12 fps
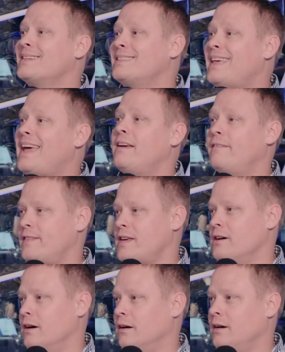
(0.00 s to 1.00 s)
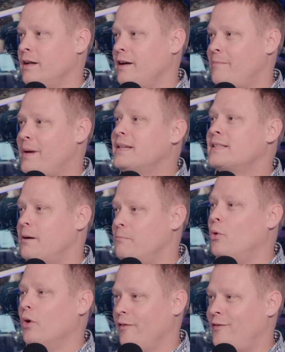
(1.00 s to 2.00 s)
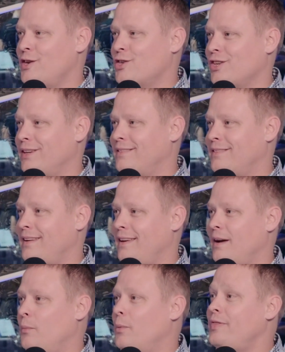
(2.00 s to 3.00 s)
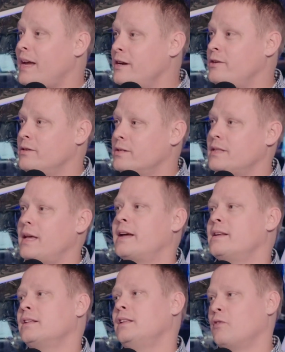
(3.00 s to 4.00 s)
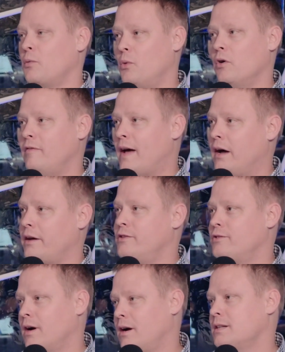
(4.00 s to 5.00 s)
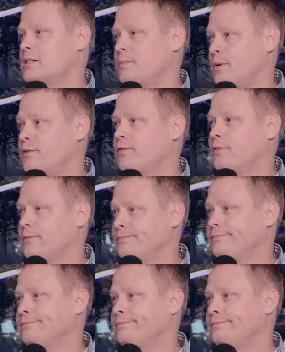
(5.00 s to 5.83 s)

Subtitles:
because they feel makes them more efficient at what they do so they can deliver more value to our customers.